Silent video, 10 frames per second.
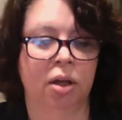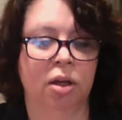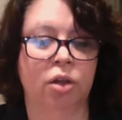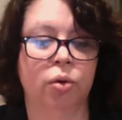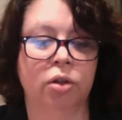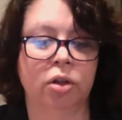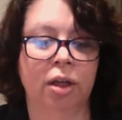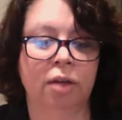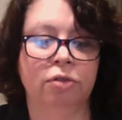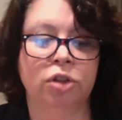You are
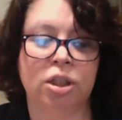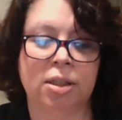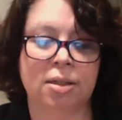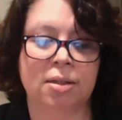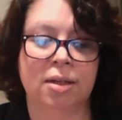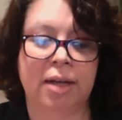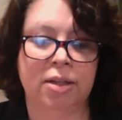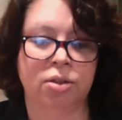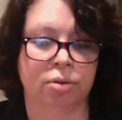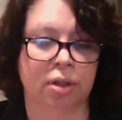looking for Jesus the
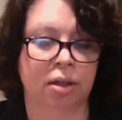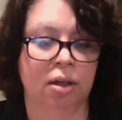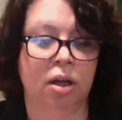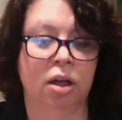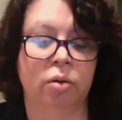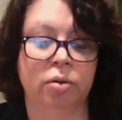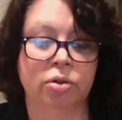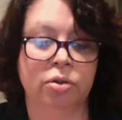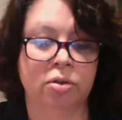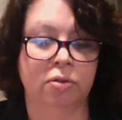Nazarene, who was
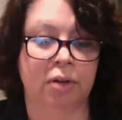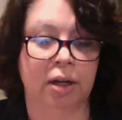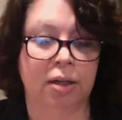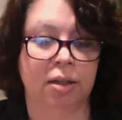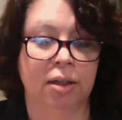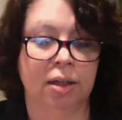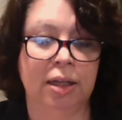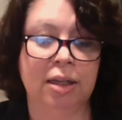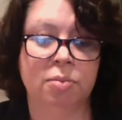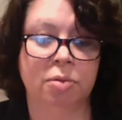crucified.
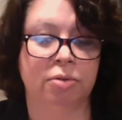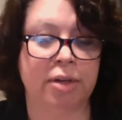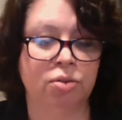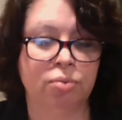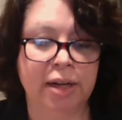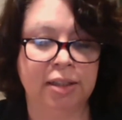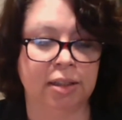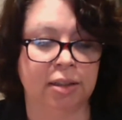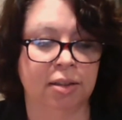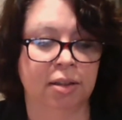He has been
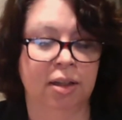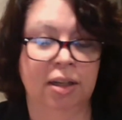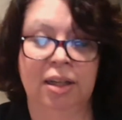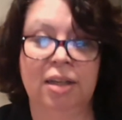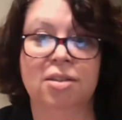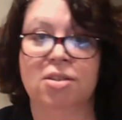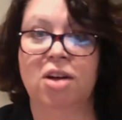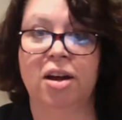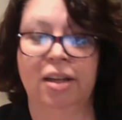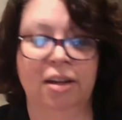resurrected. He is
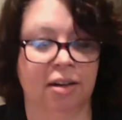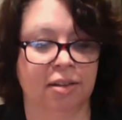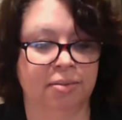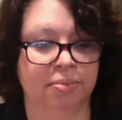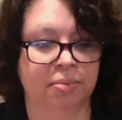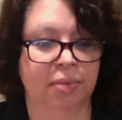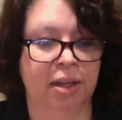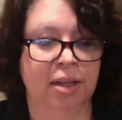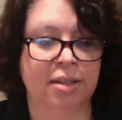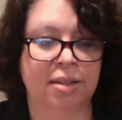not here.
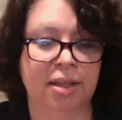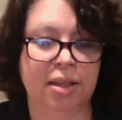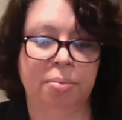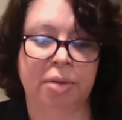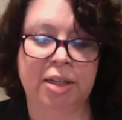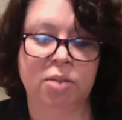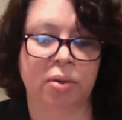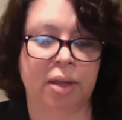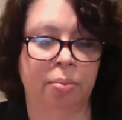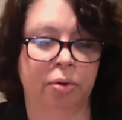See the place where
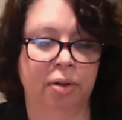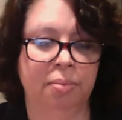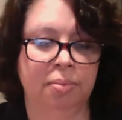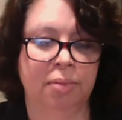they put him?